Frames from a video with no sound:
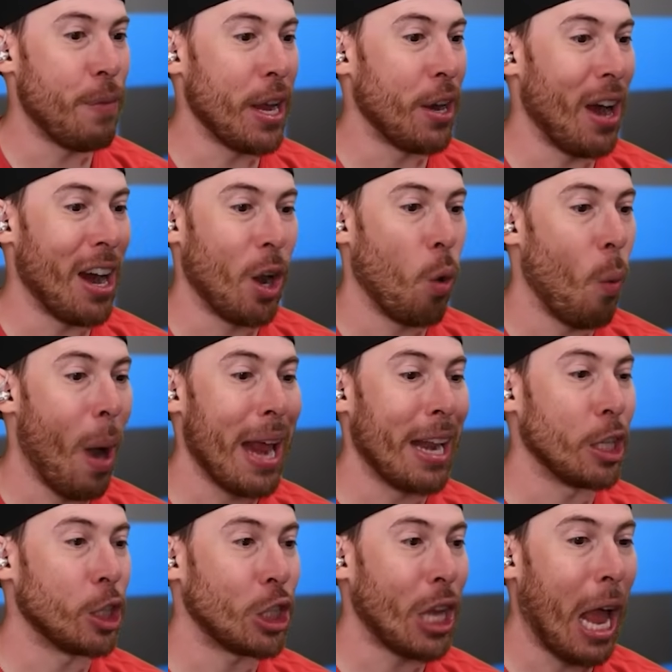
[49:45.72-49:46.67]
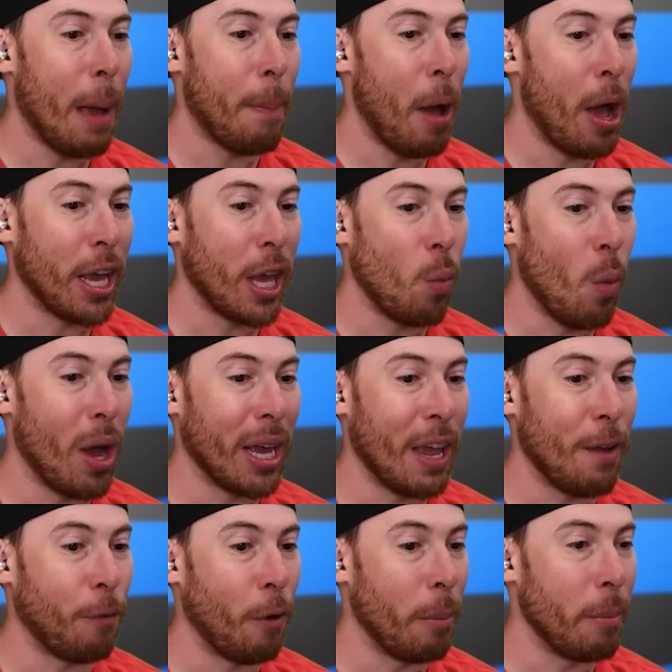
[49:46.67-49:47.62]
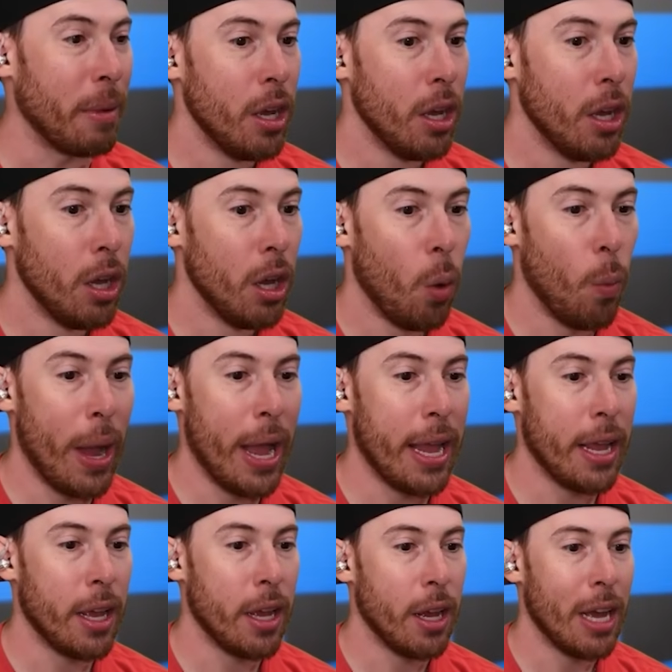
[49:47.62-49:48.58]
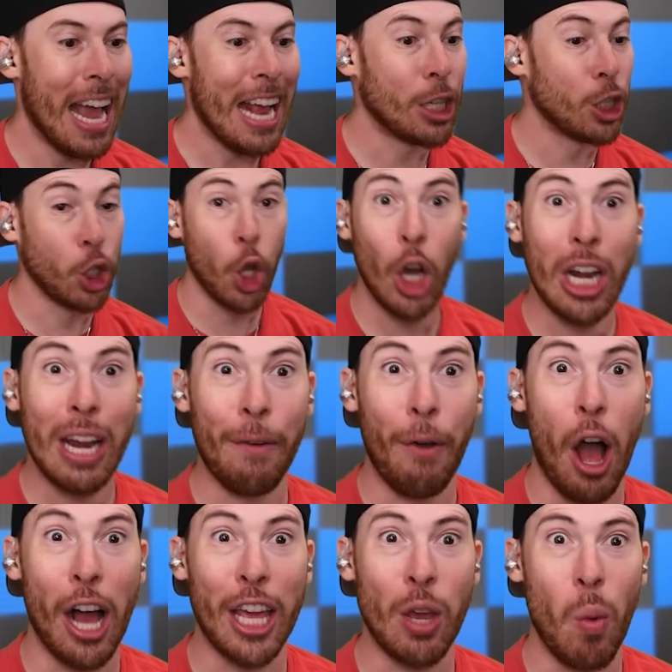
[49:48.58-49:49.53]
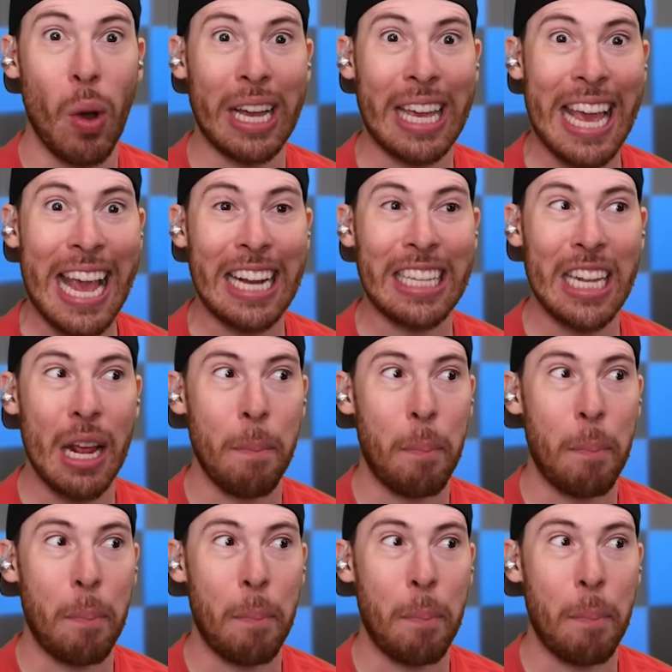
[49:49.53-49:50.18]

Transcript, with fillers: to figure out a way to stop Huggy Wuggy from Wait, it's good if Huggy Wuggy eats the